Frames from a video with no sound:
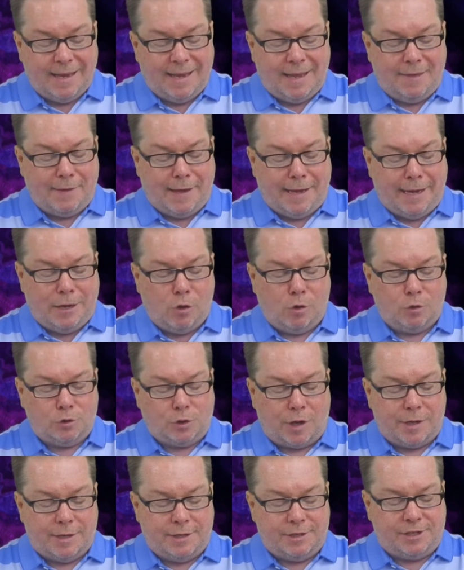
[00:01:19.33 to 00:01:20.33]
And then he goes
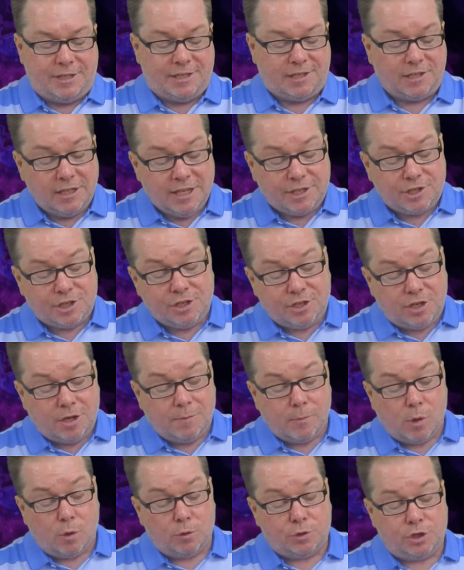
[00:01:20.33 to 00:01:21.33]
on and says, Listen to
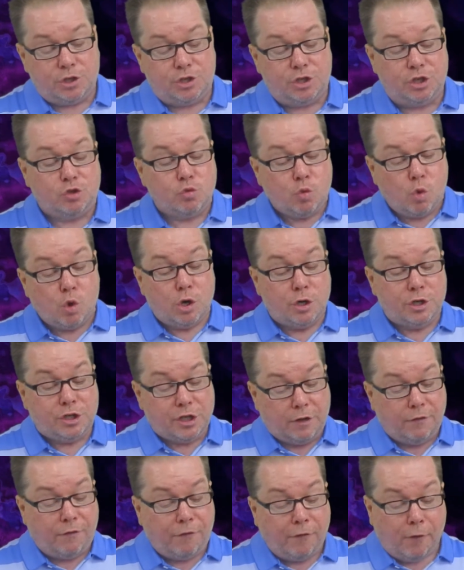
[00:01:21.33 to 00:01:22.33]
Moses' words
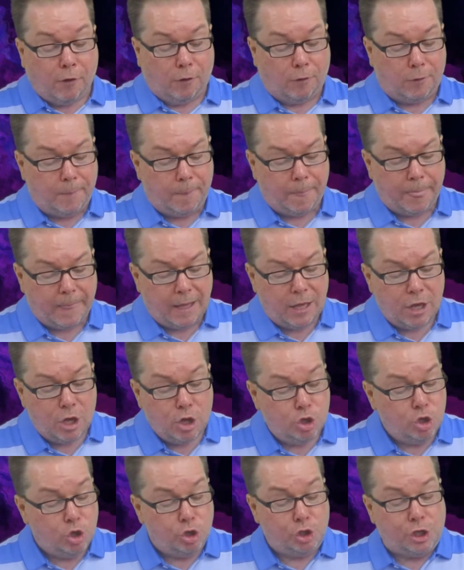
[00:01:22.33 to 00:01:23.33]
in full.
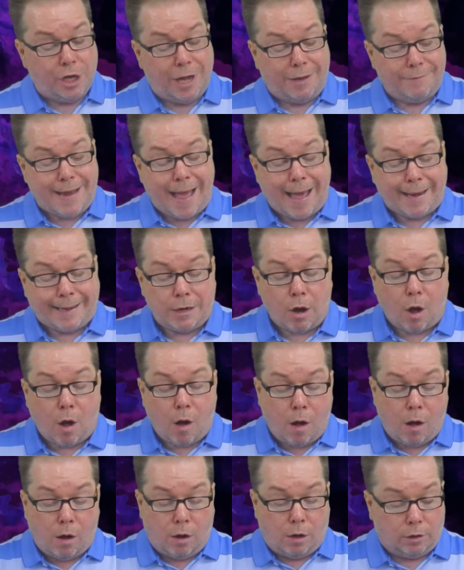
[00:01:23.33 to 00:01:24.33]
You shall not at
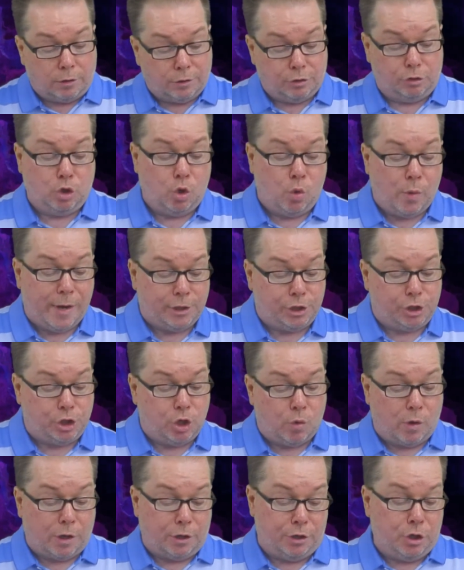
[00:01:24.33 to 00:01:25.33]
all do as
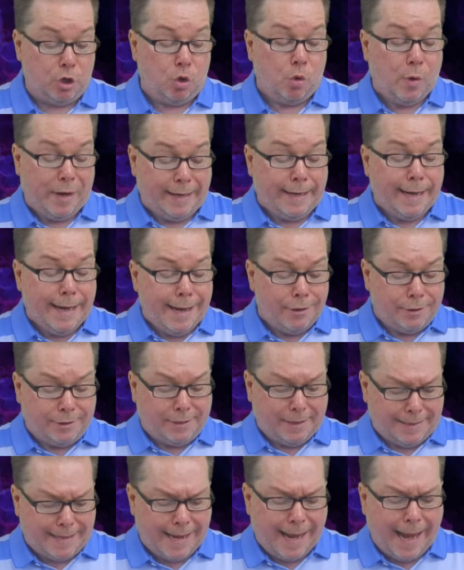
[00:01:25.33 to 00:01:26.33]
you are doing here
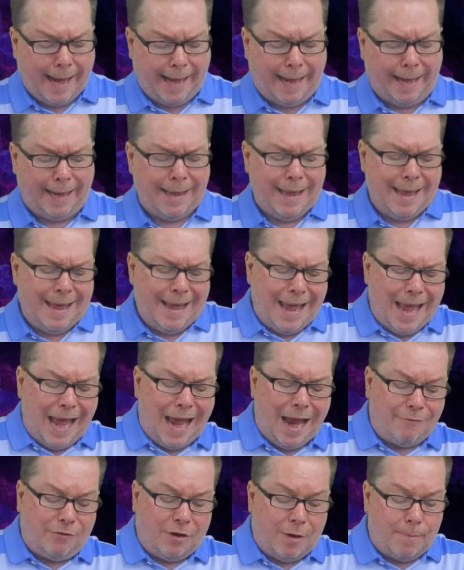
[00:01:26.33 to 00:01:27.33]
today,
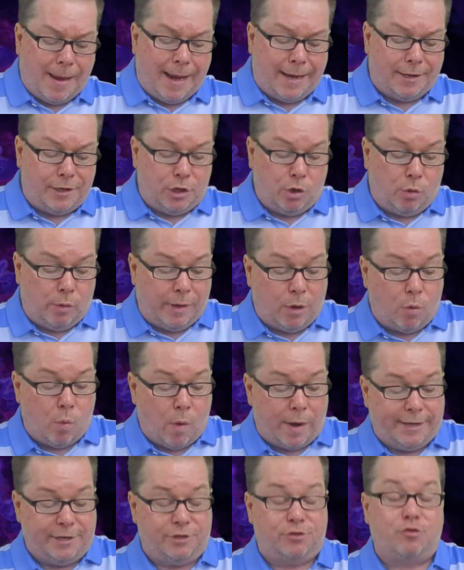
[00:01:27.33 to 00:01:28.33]
every man doing
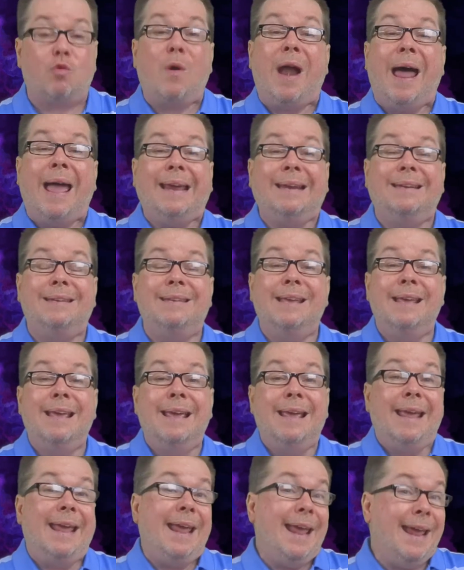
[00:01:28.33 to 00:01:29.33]
what is right
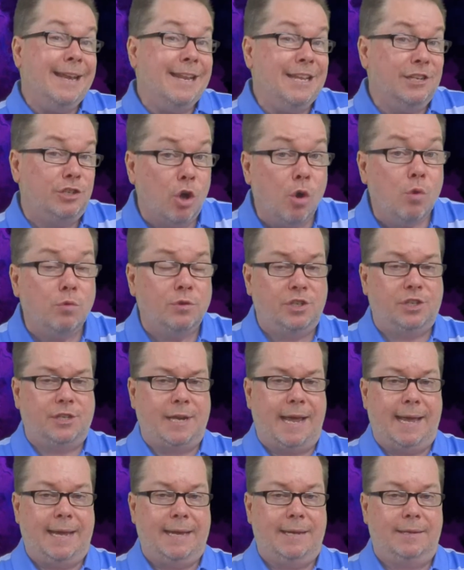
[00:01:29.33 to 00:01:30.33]
in his own sight.